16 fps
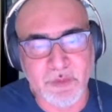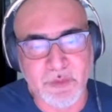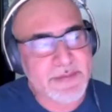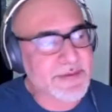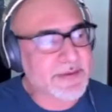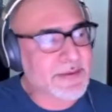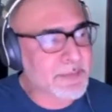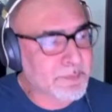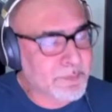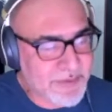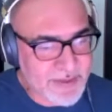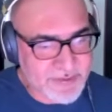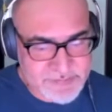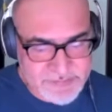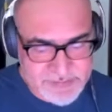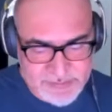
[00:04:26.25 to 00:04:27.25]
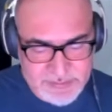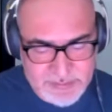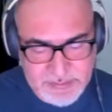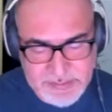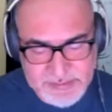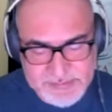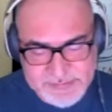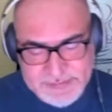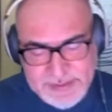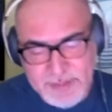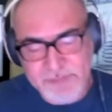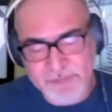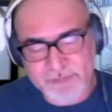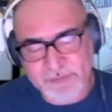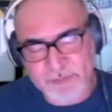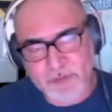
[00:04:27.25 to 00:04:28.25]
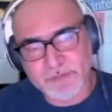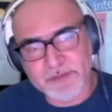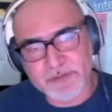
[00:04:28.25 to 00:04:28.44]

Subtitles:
The complexity stems from the